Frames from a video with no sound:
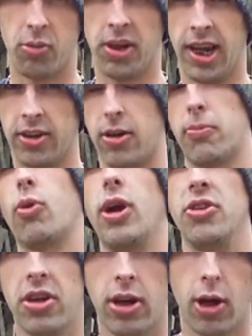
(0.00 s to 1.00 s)
to elect a
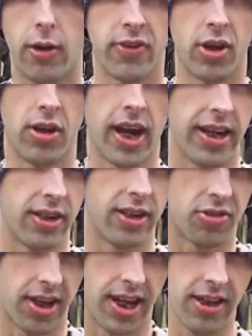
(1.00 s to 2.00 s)
president of the
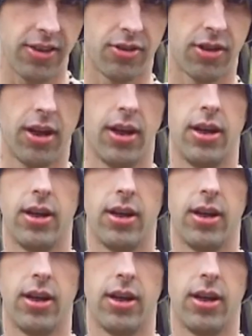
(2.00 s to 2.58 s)
United States,